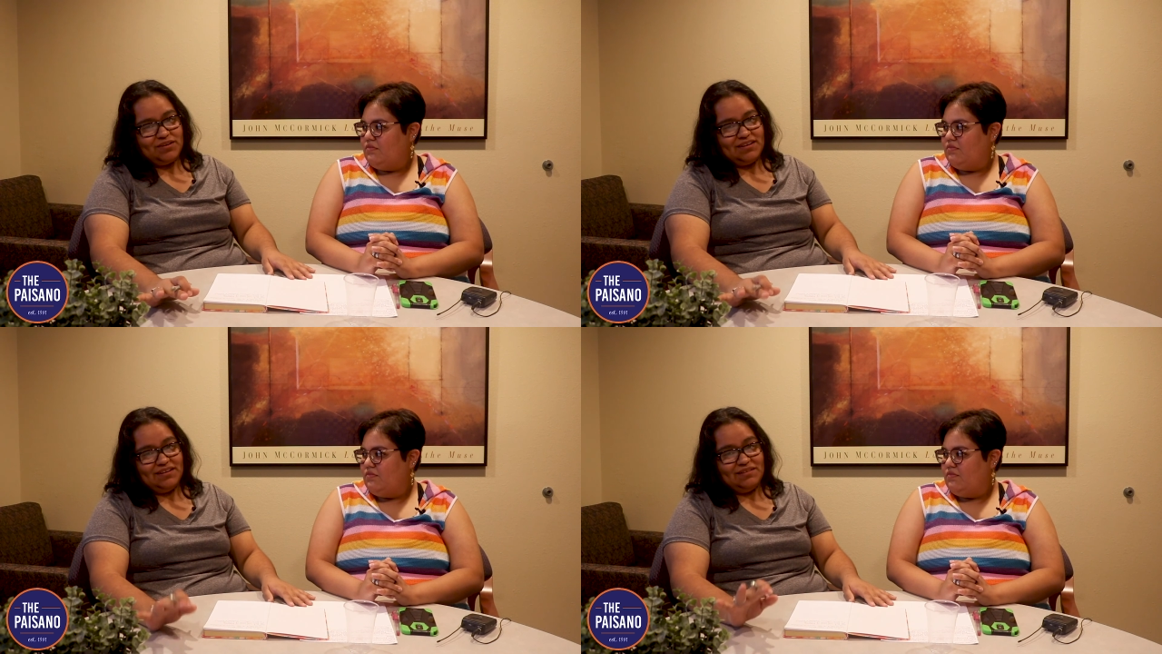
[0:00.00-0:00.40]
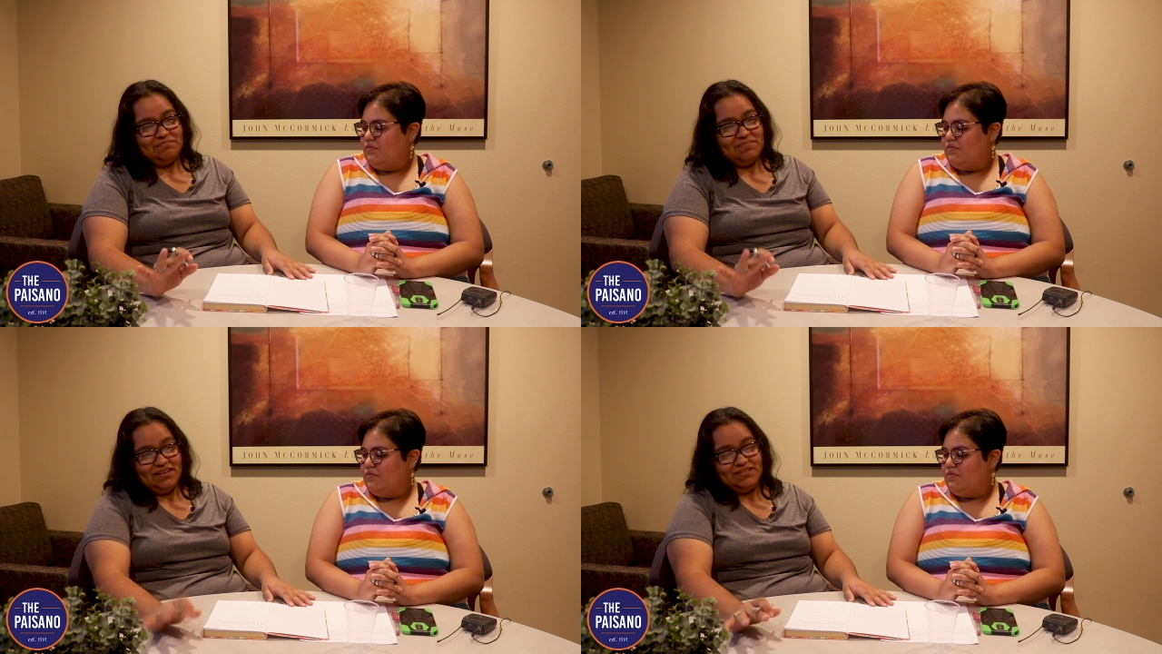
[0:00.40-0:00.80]
Speaker 1: one and
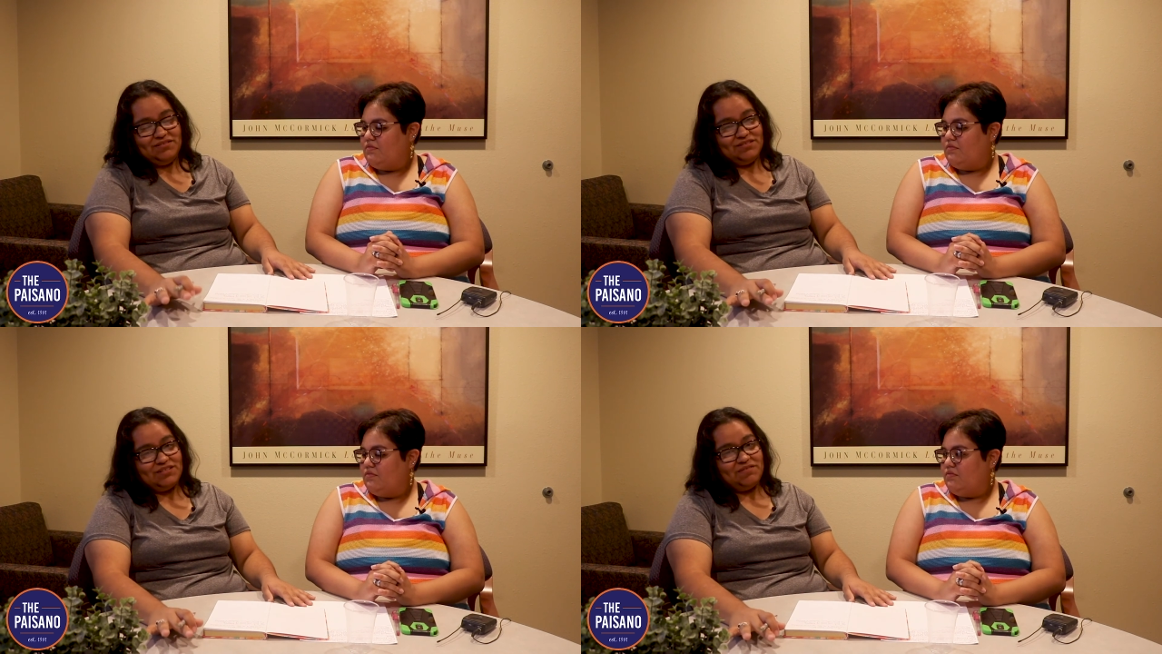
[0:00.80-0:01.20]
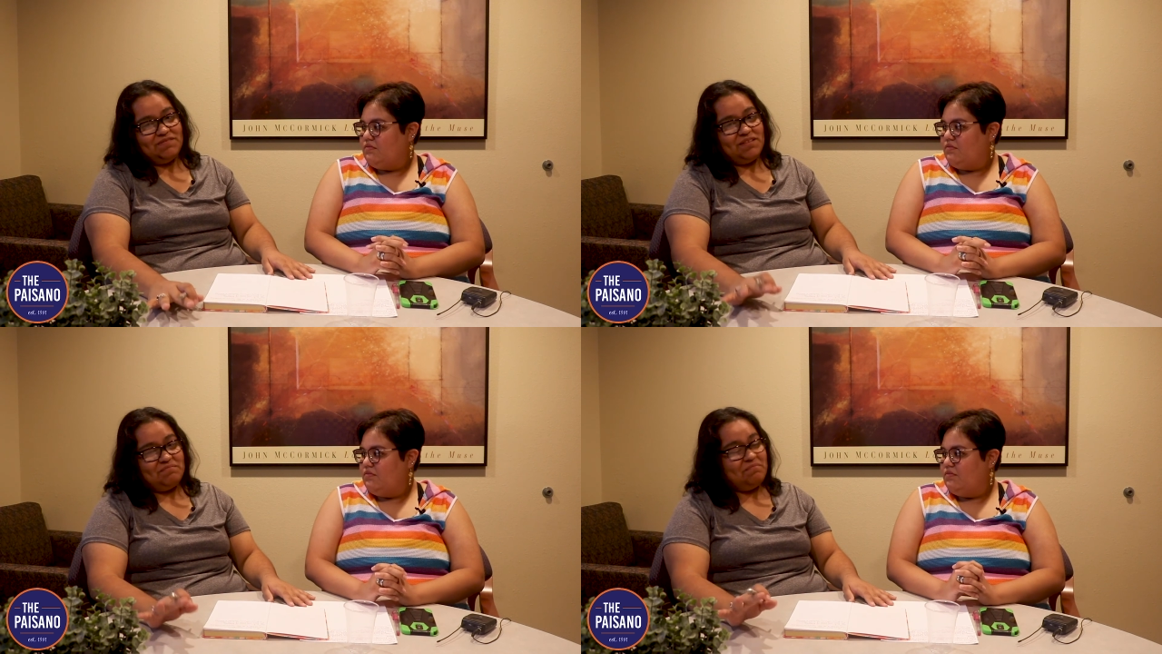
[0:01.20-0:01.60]
admit to
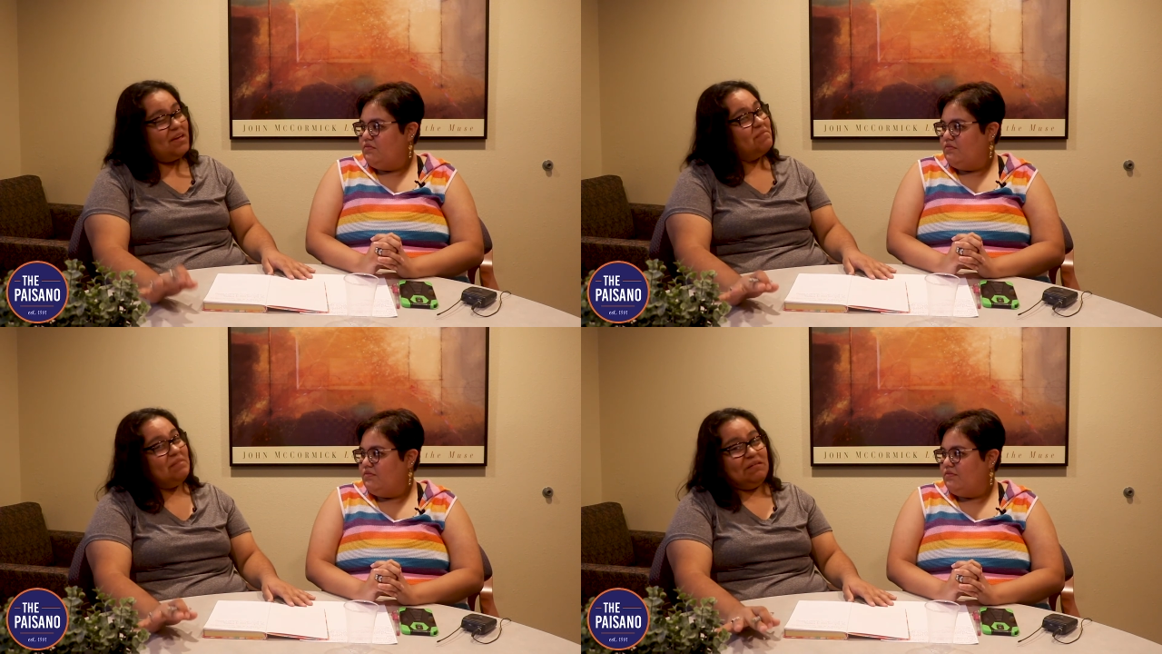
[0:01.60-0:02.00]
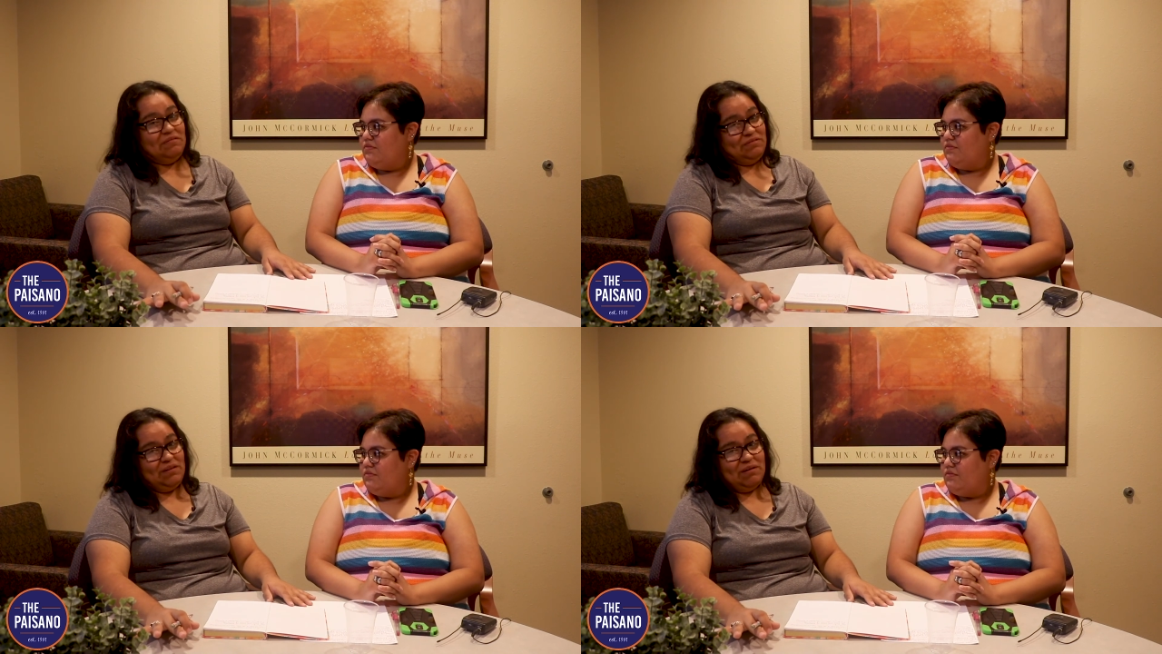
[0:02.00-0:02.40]
yourself that maybe you
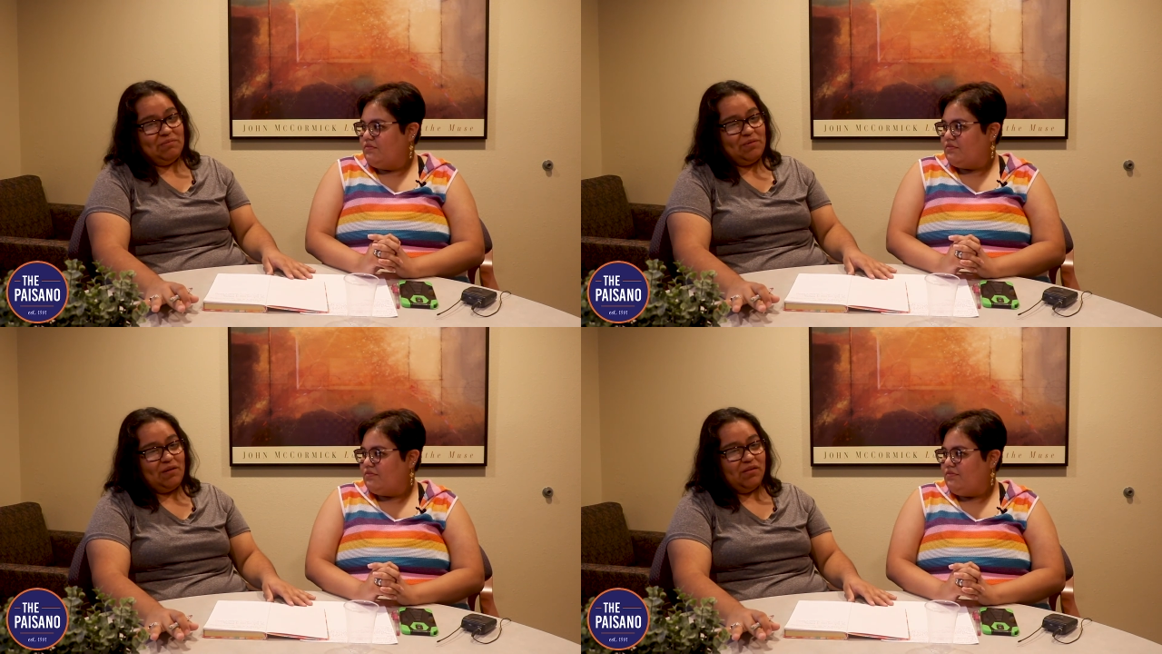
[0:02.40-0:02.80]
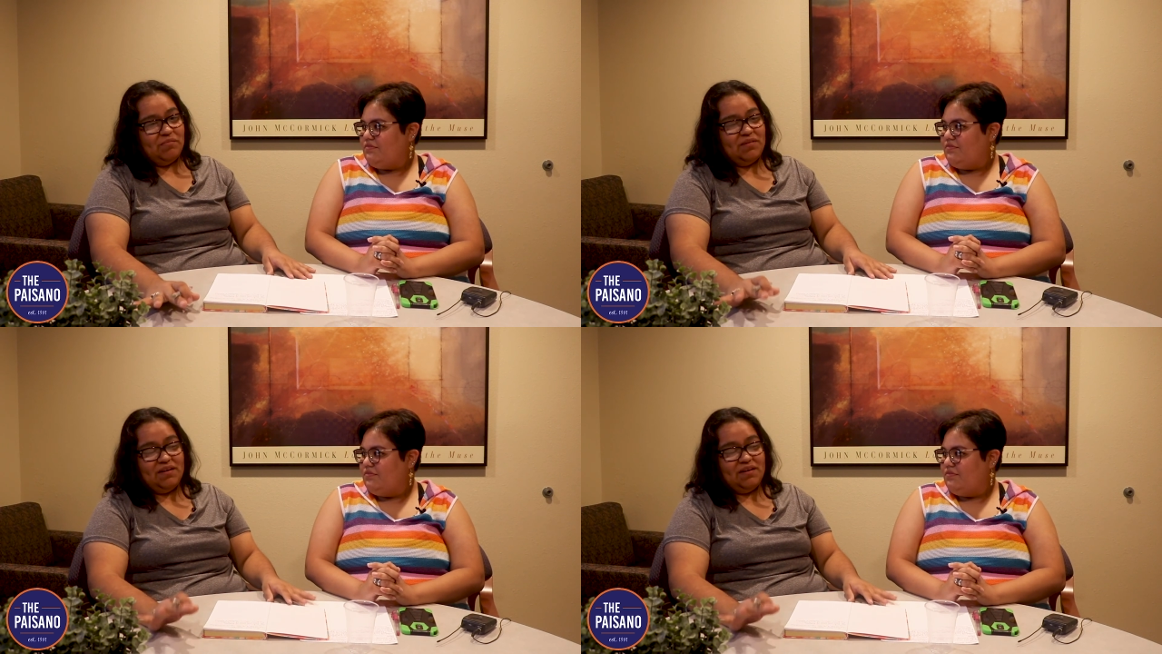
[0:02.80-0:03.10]
do have a problem.